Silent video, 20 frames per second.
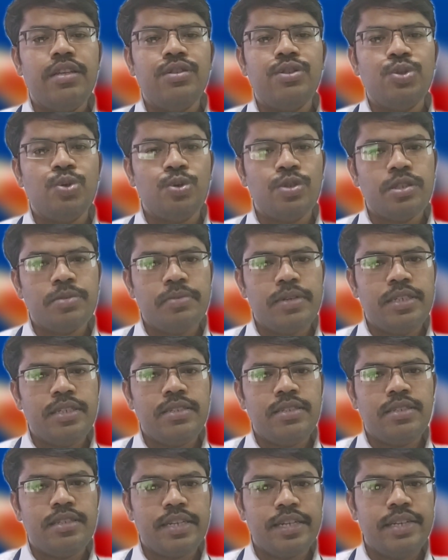the source
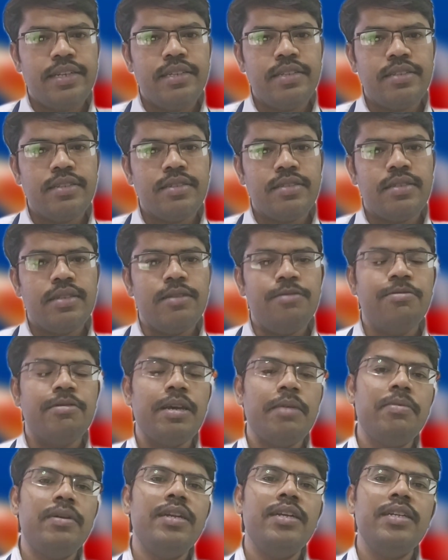patient status. If
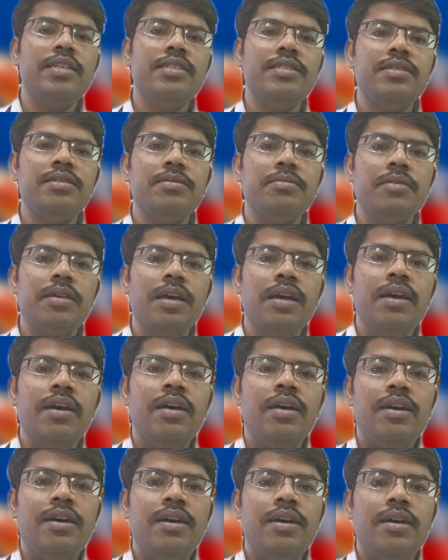hepatitis
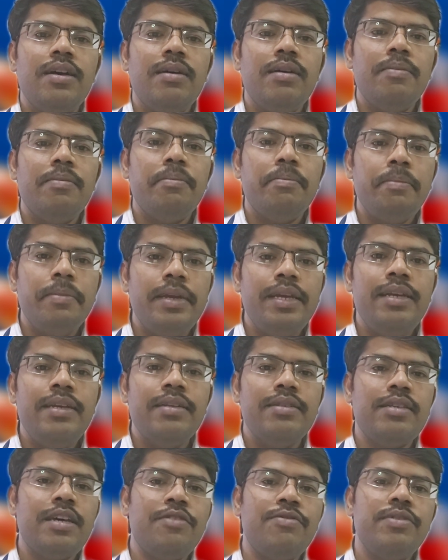
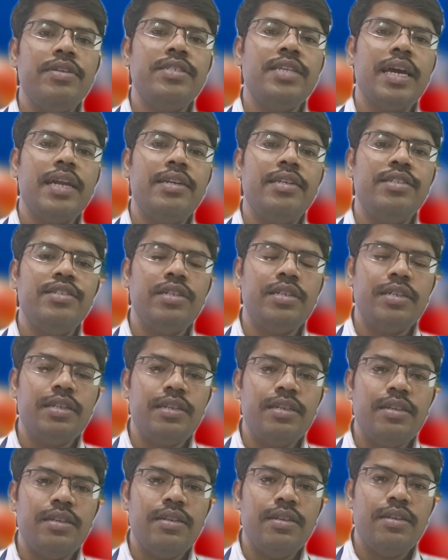B surface antigen
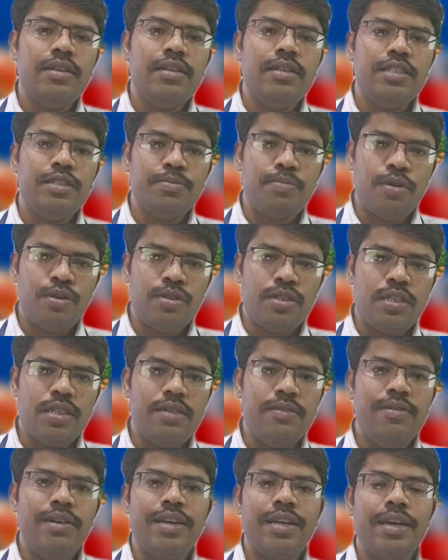is
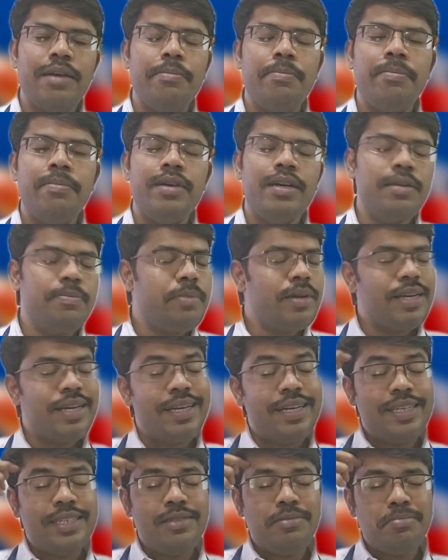positive and
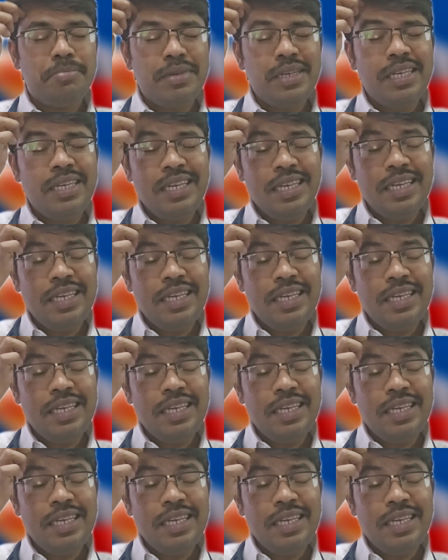hepatitis B